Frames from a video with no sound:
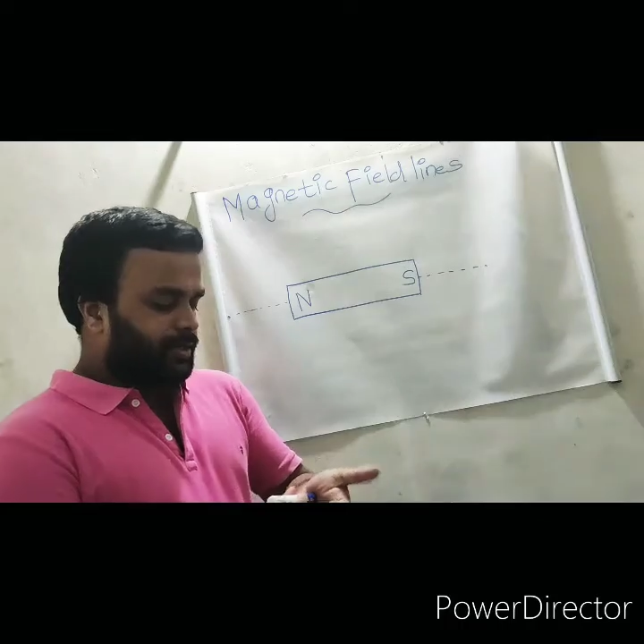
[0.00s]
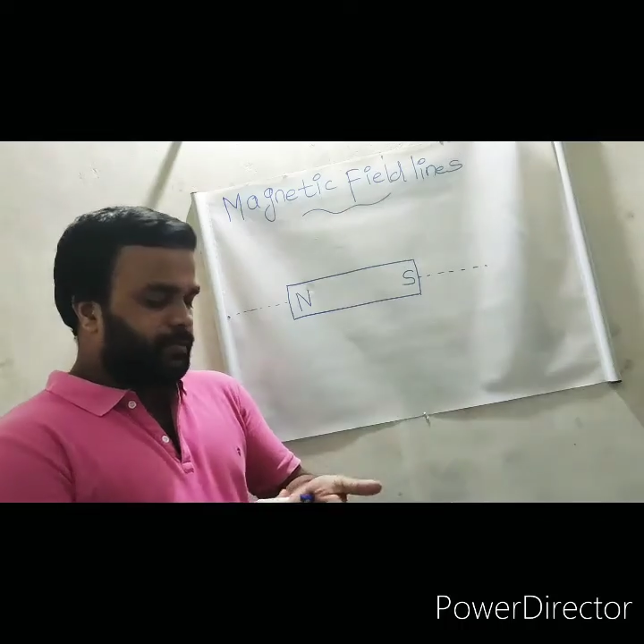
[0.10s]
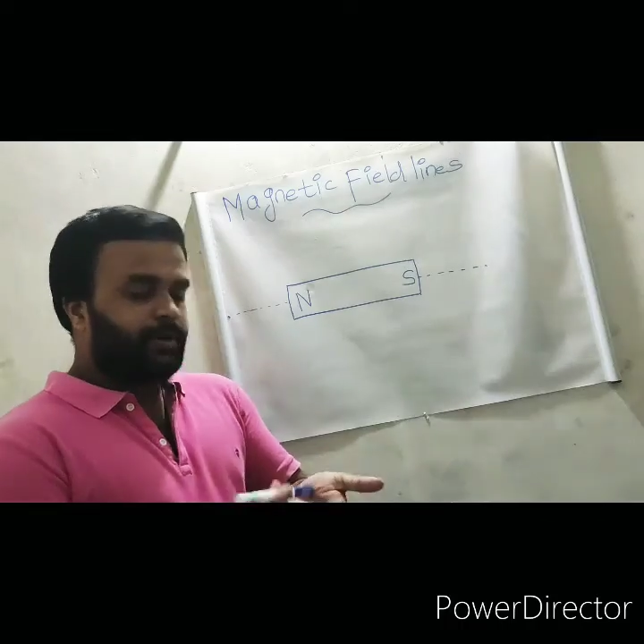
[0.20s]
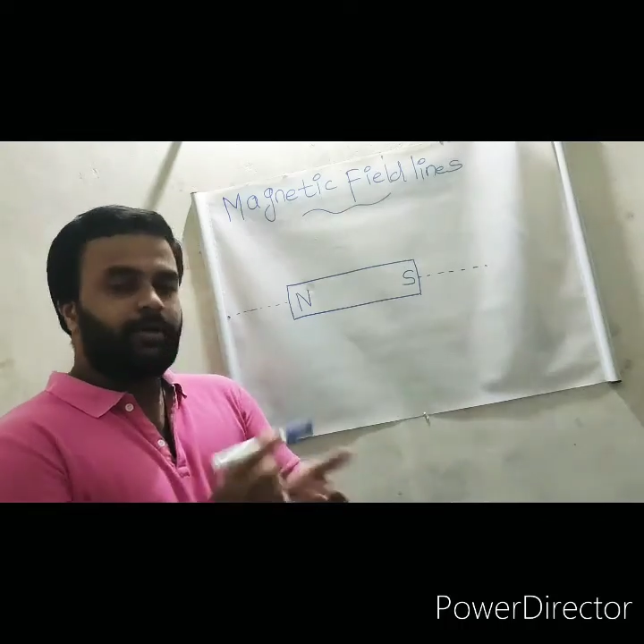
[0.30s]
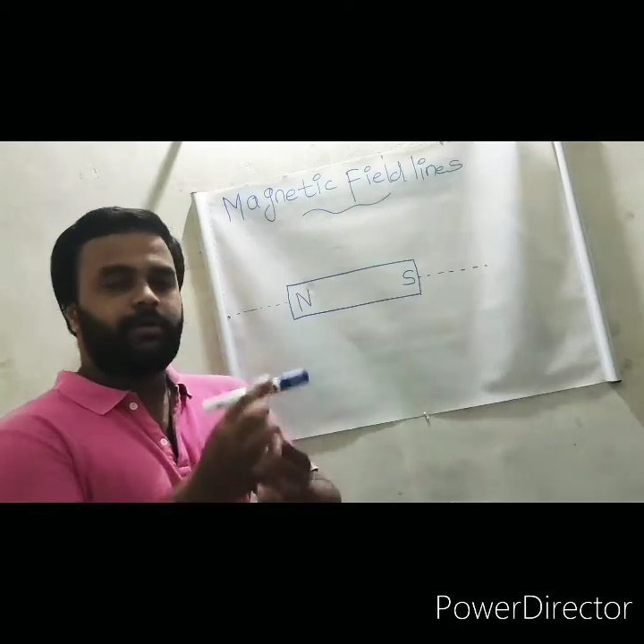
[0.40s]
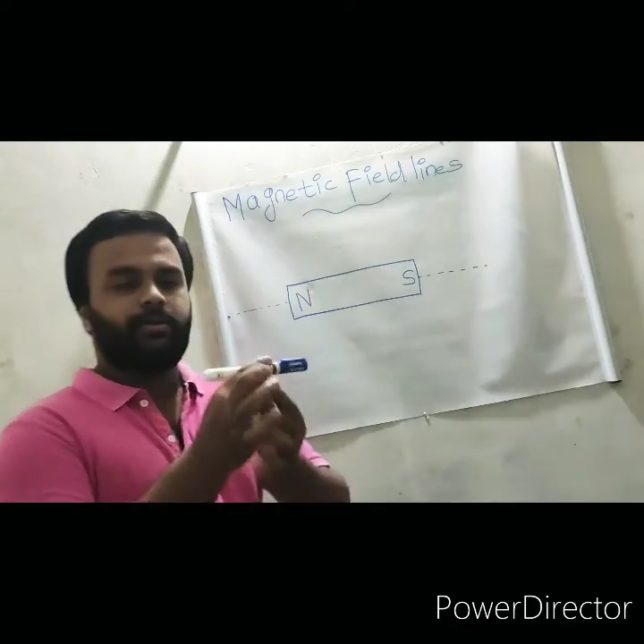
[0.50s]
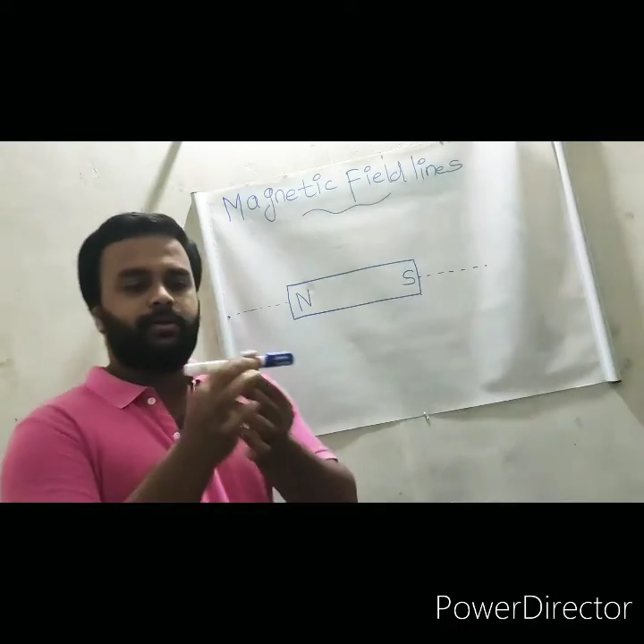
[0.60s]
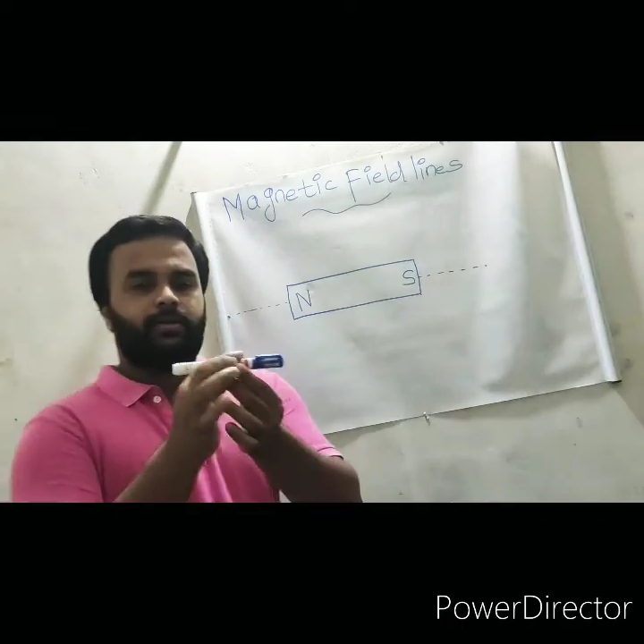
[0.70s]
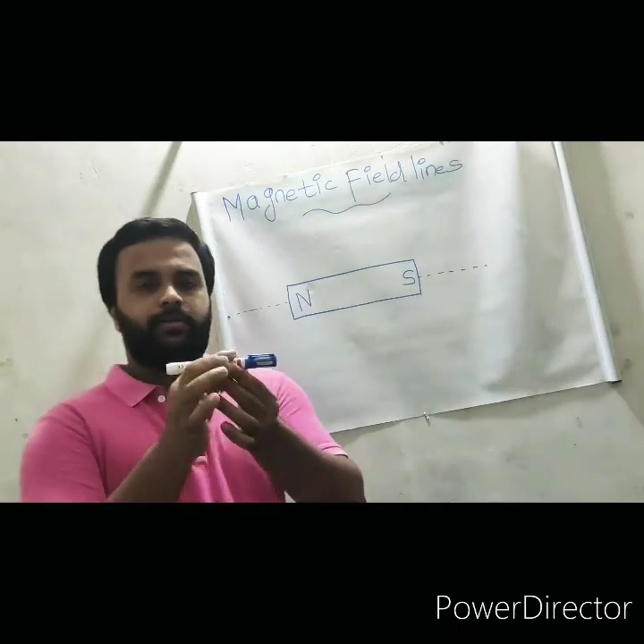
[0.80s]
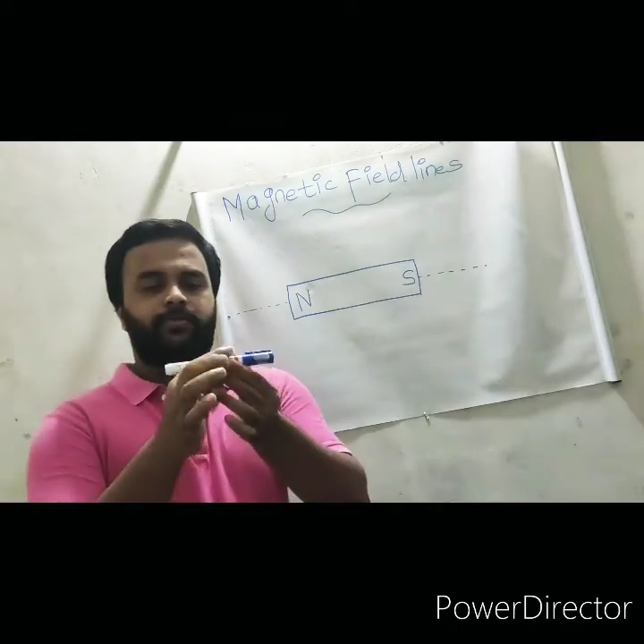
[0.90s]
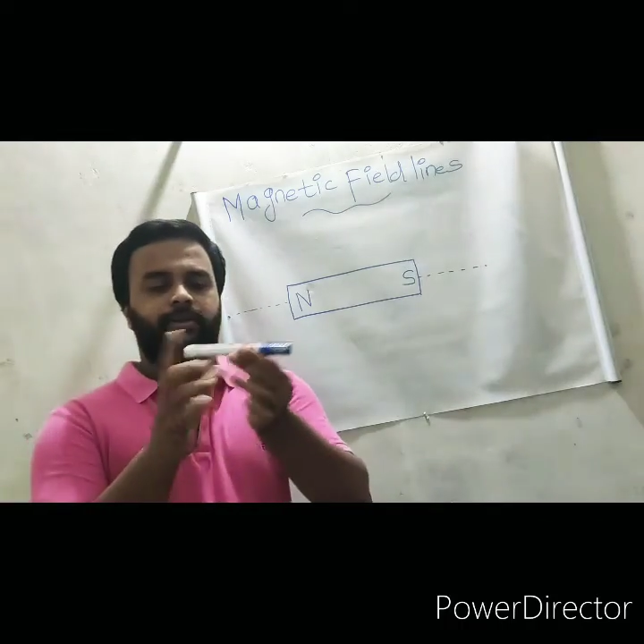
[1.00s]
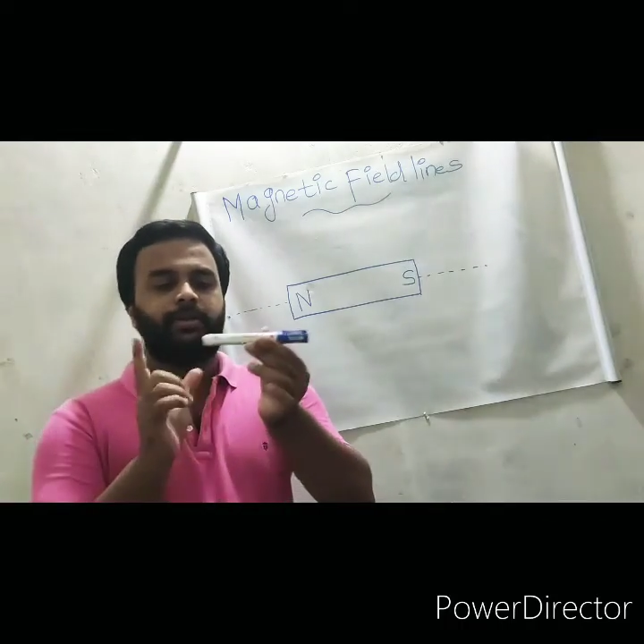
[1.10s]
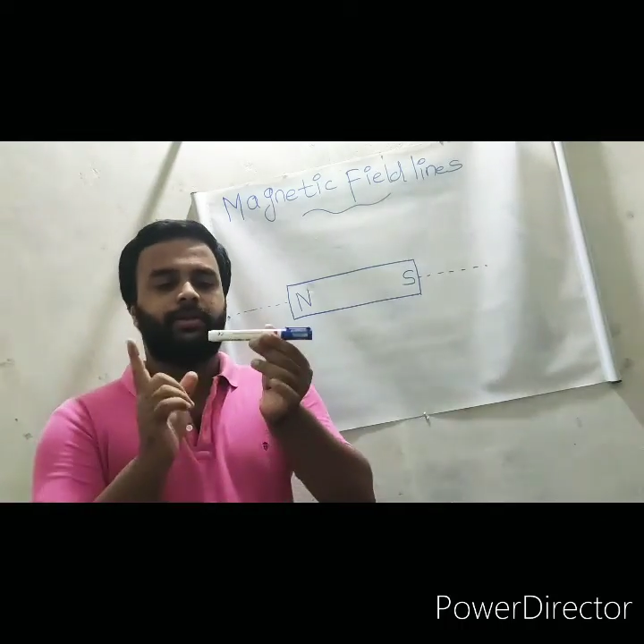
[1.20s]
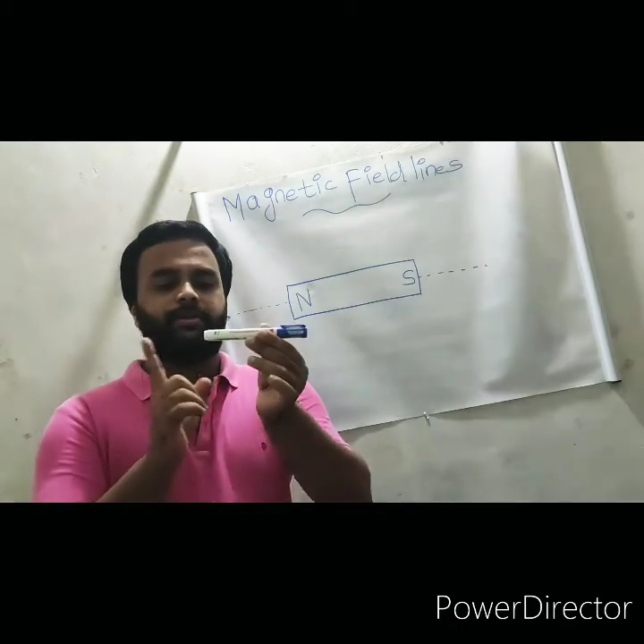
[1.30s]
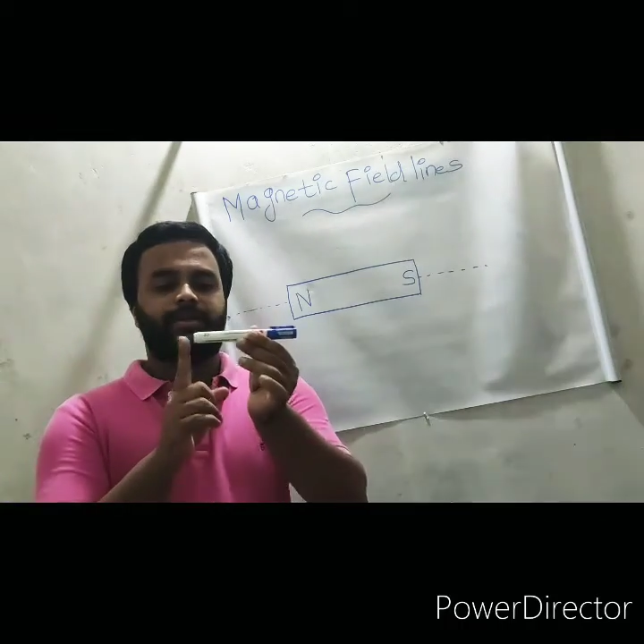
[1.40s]
example, if
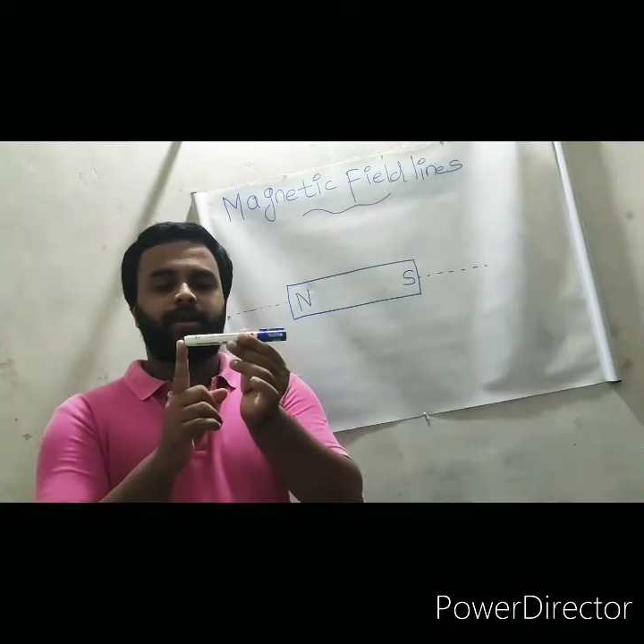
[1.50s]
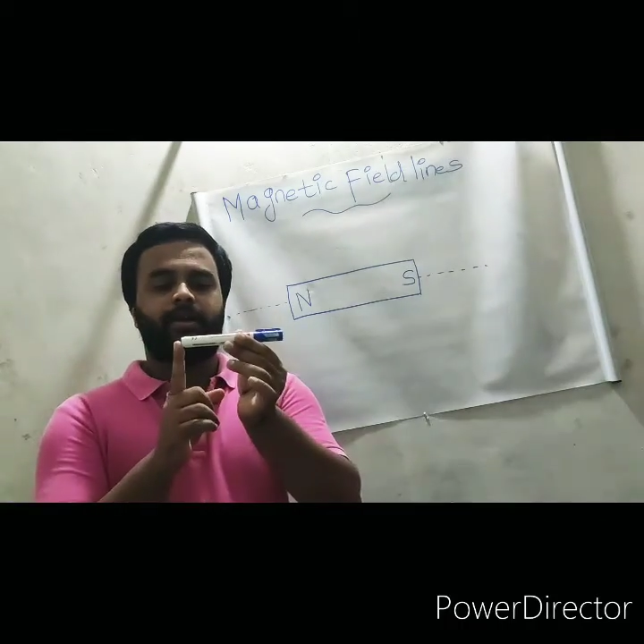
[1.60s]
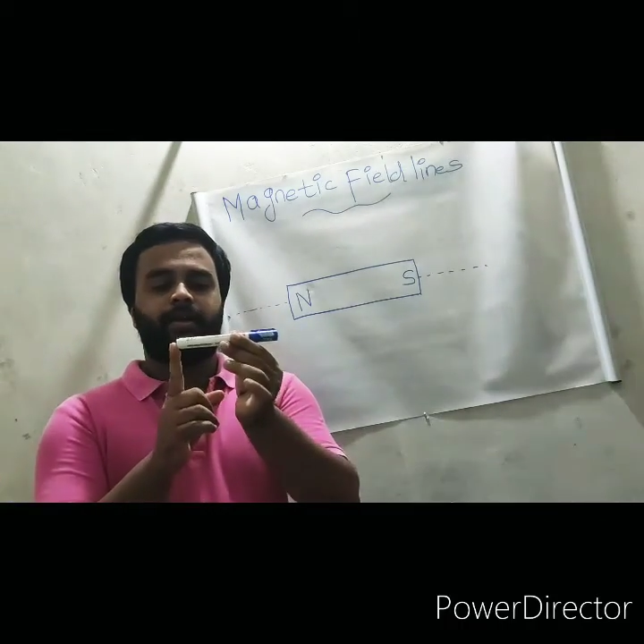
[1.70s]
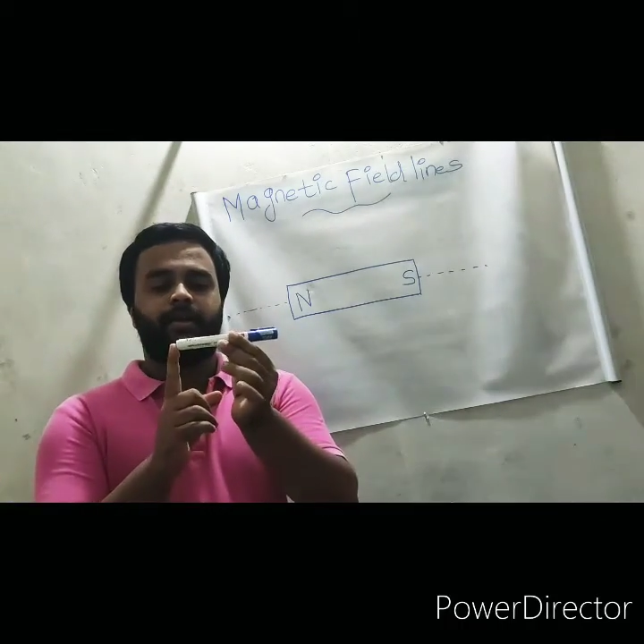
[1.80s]
it's a